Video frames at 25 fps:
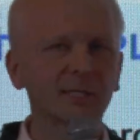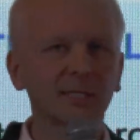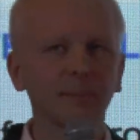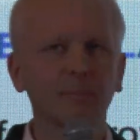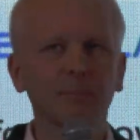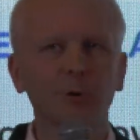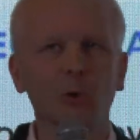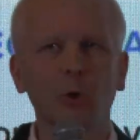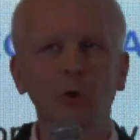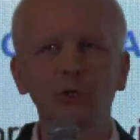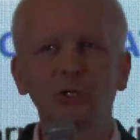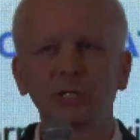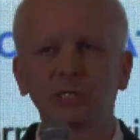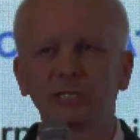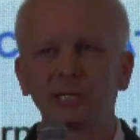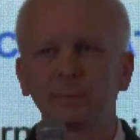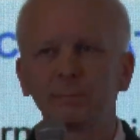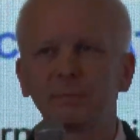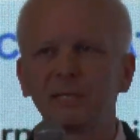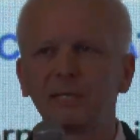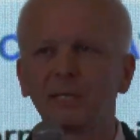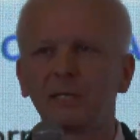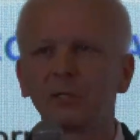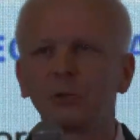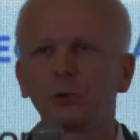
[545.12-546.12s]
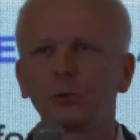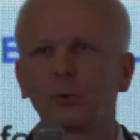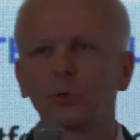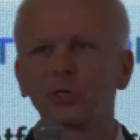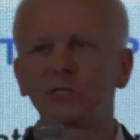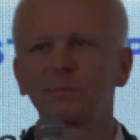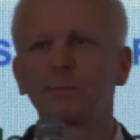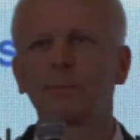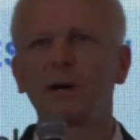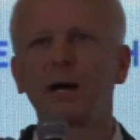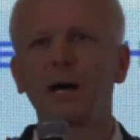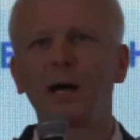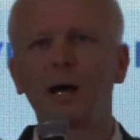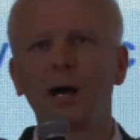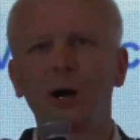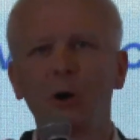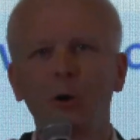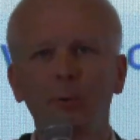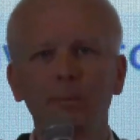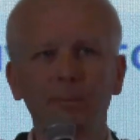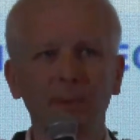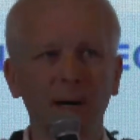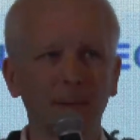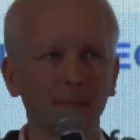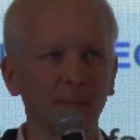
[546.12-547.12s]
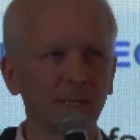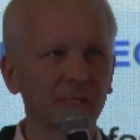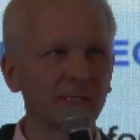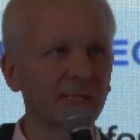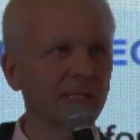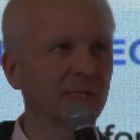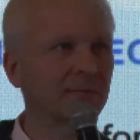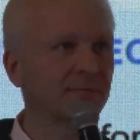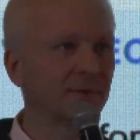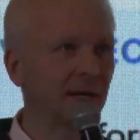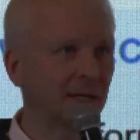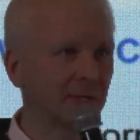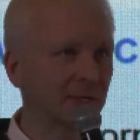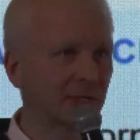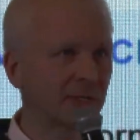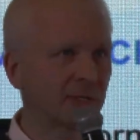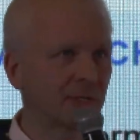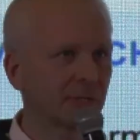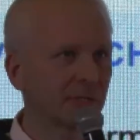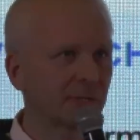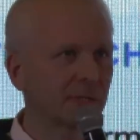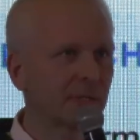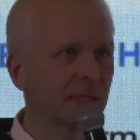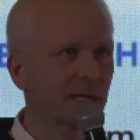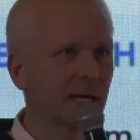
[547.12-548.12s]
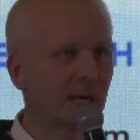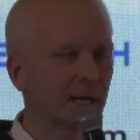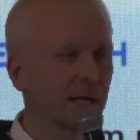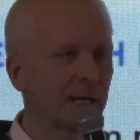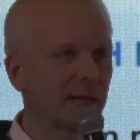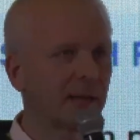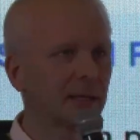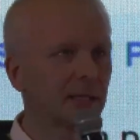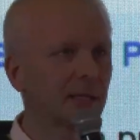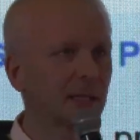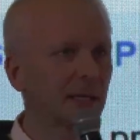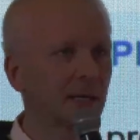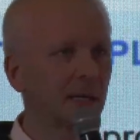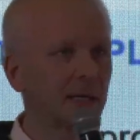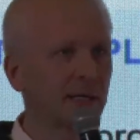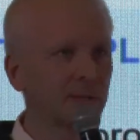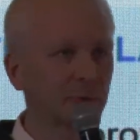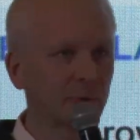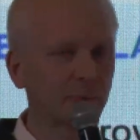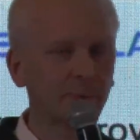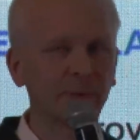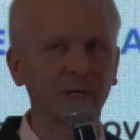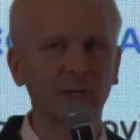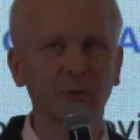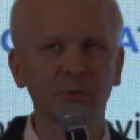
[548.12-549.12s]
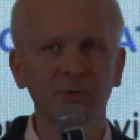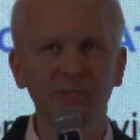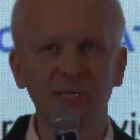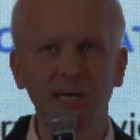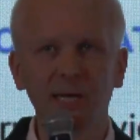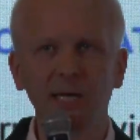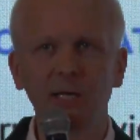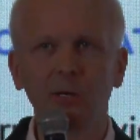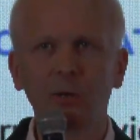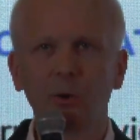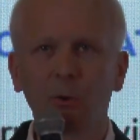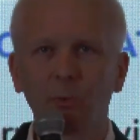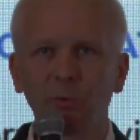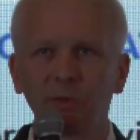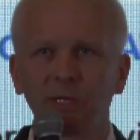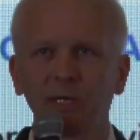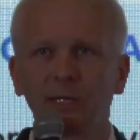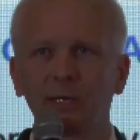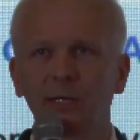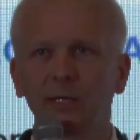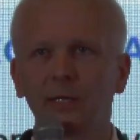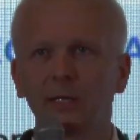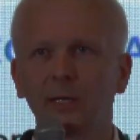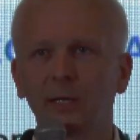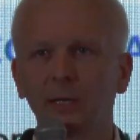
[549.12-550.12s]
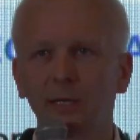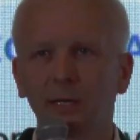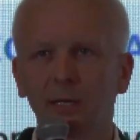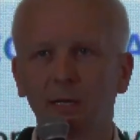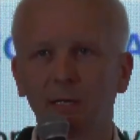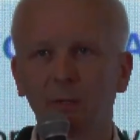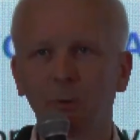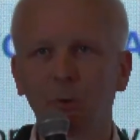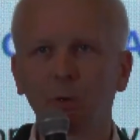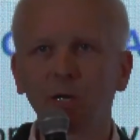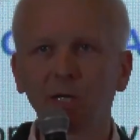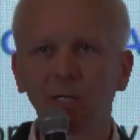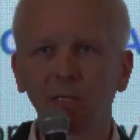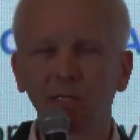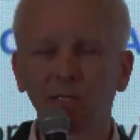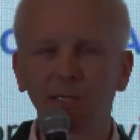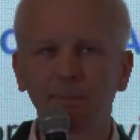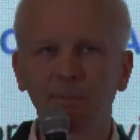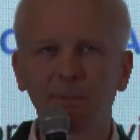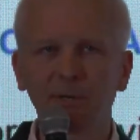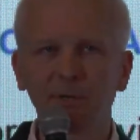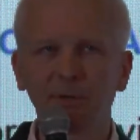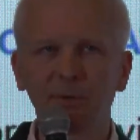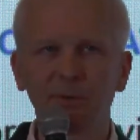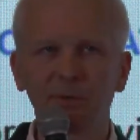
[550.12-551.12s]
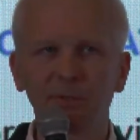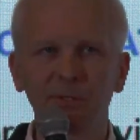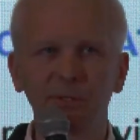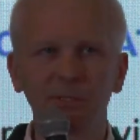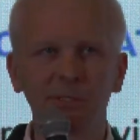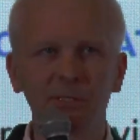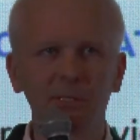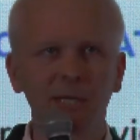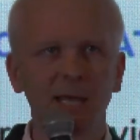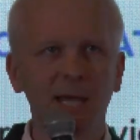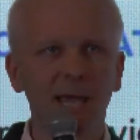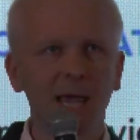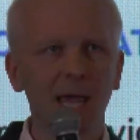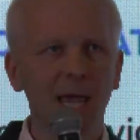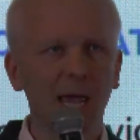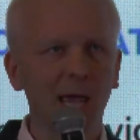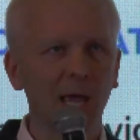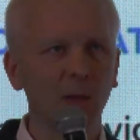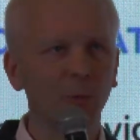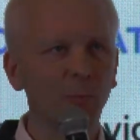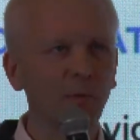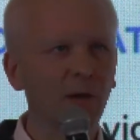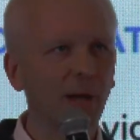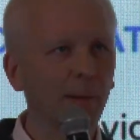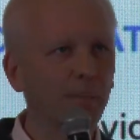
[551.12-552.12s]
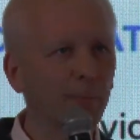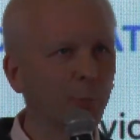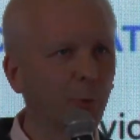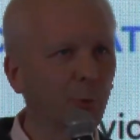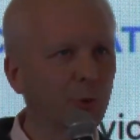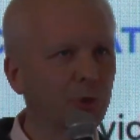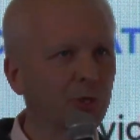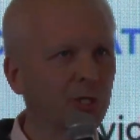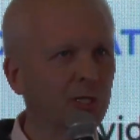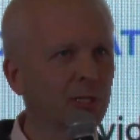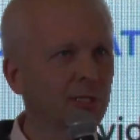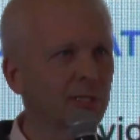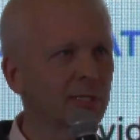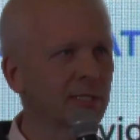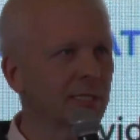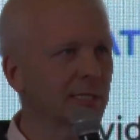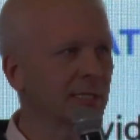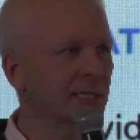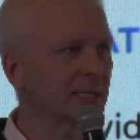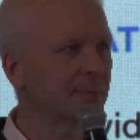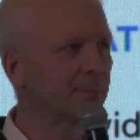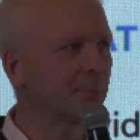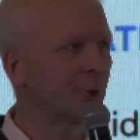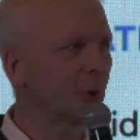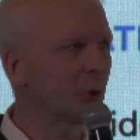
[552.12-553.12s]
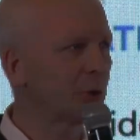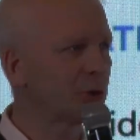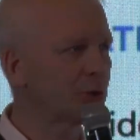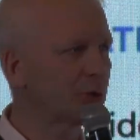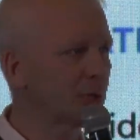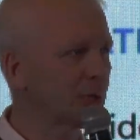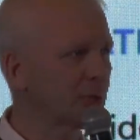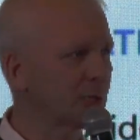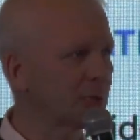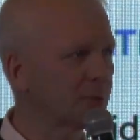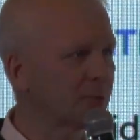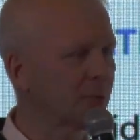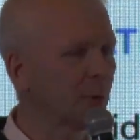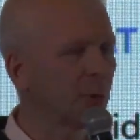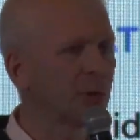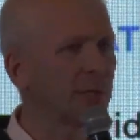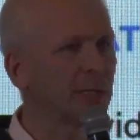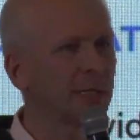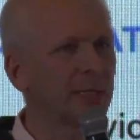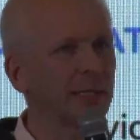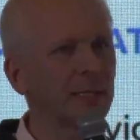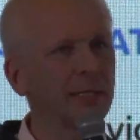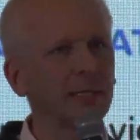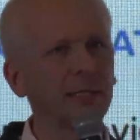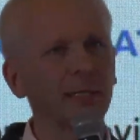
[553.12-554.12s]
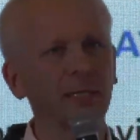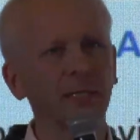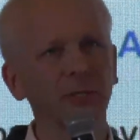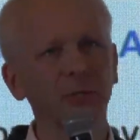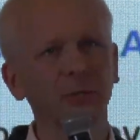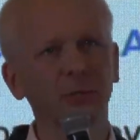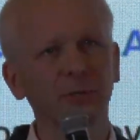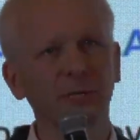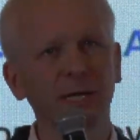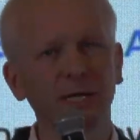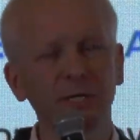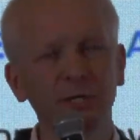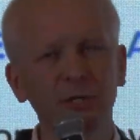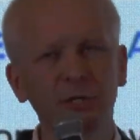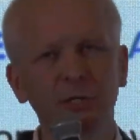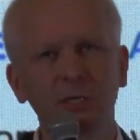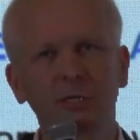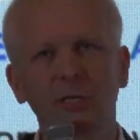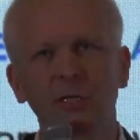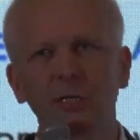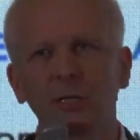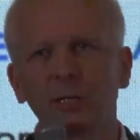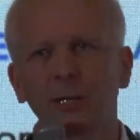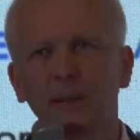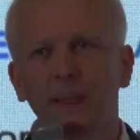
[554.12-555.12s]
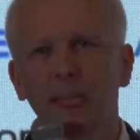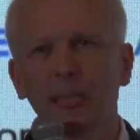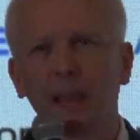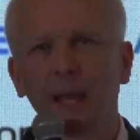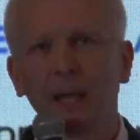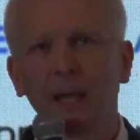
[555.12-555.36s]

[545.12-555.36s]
is a project that's been endorsed by our members, investors, and because they know the local entrepreneurs. And we are pushing these projects for the international